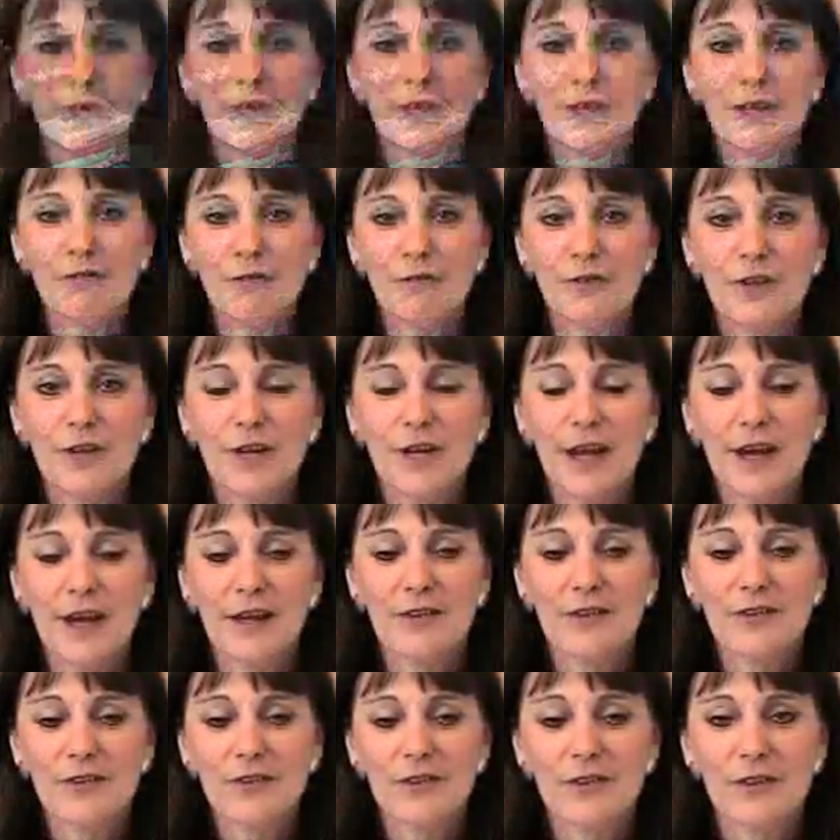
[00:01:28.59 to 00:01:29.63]
looking for the
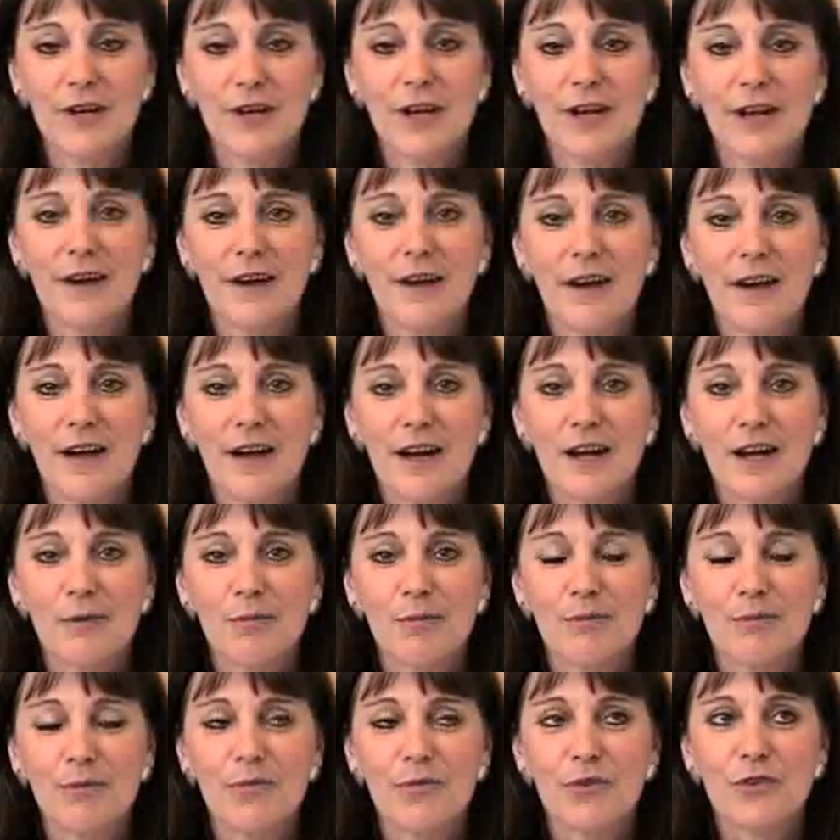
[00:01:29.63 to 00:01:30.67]
answer, and I
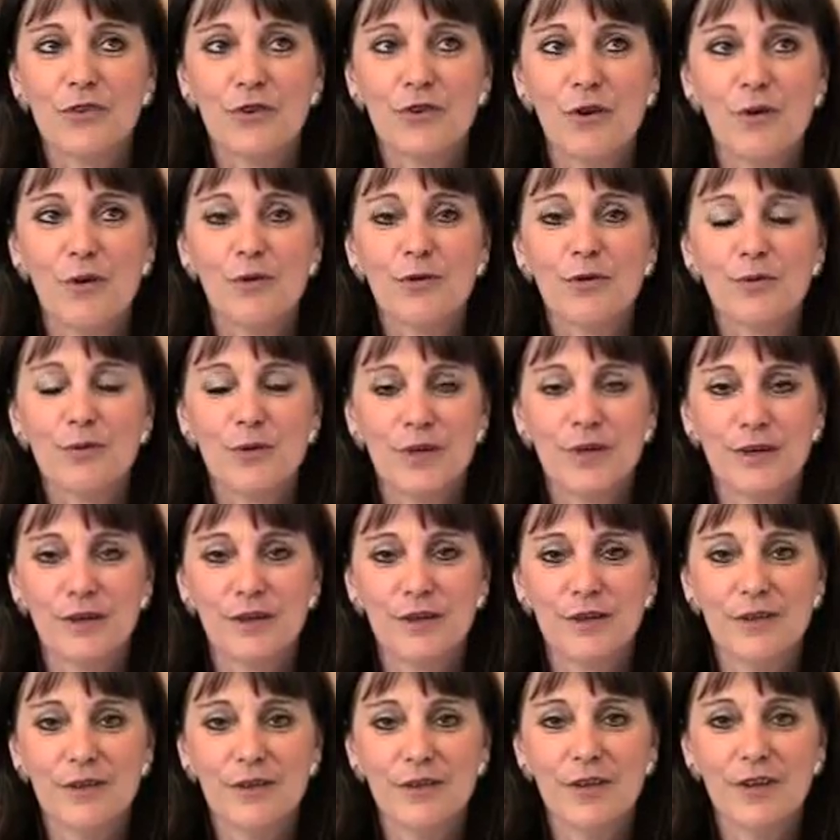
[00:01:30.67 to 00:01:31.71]
am so
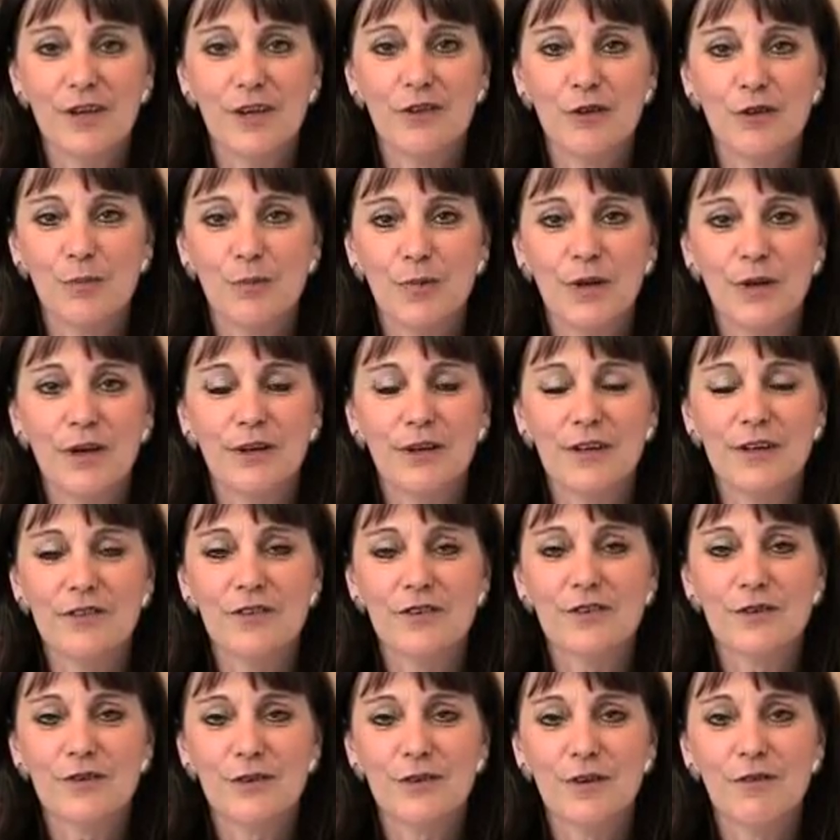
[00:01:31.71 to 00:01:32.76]
thrilled that the Braille
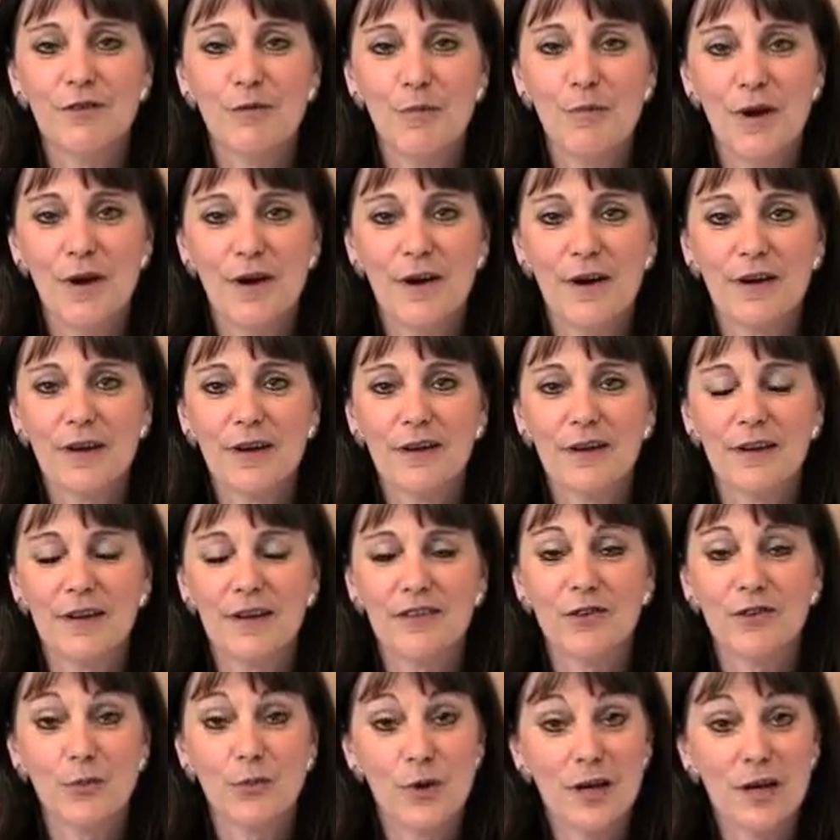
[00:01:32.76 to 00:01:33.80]
Institute of
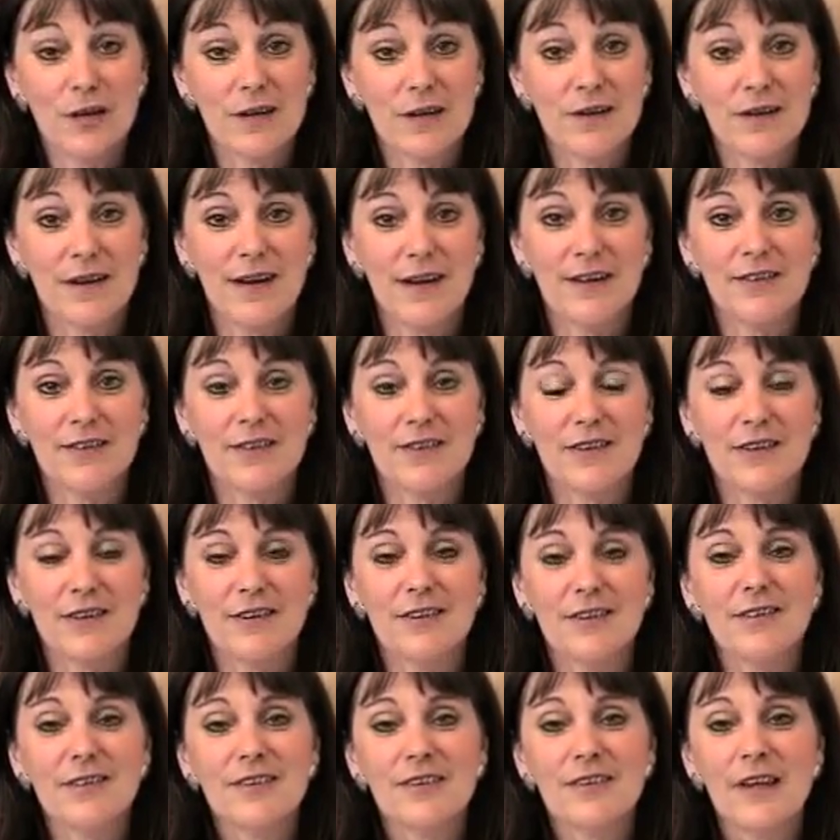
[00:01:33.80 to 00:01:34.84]
America has recognized
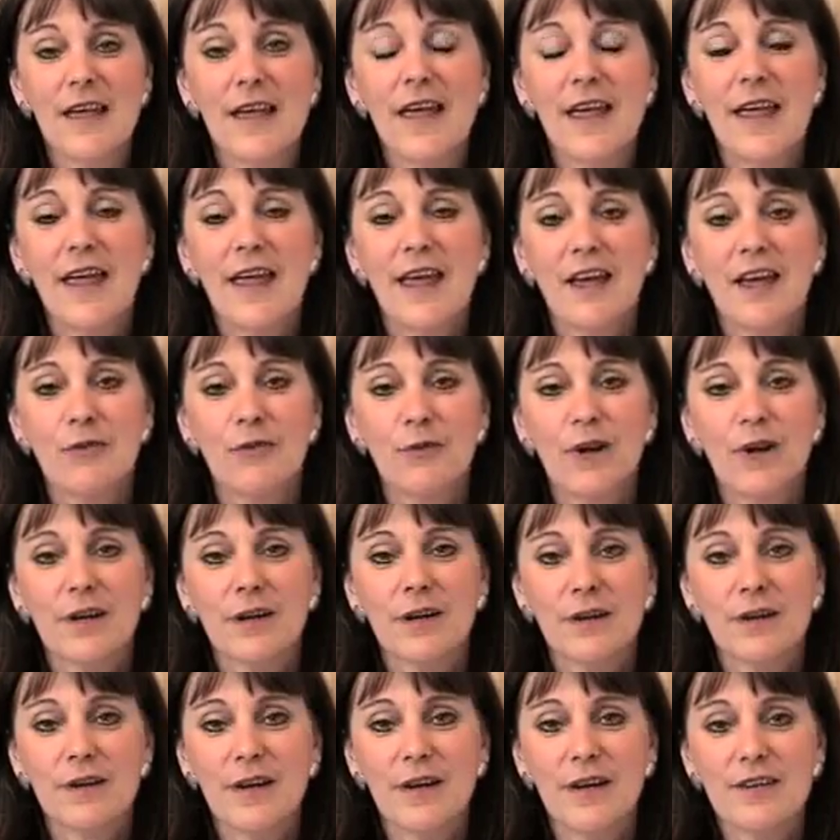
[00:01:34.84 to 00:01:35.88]
this and
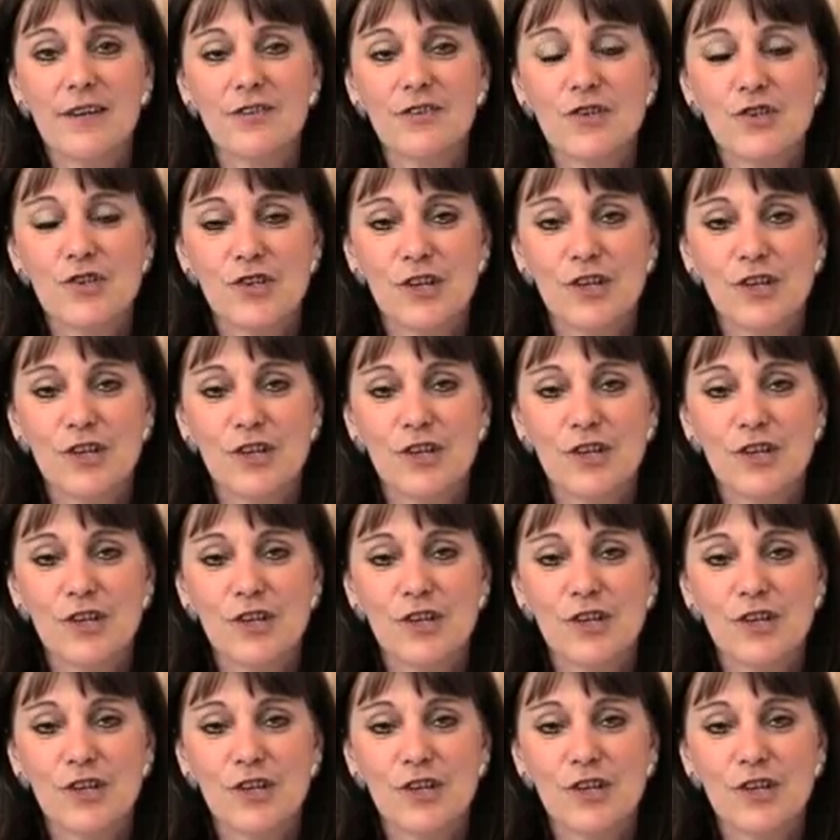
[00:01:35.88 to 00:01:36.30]
recognized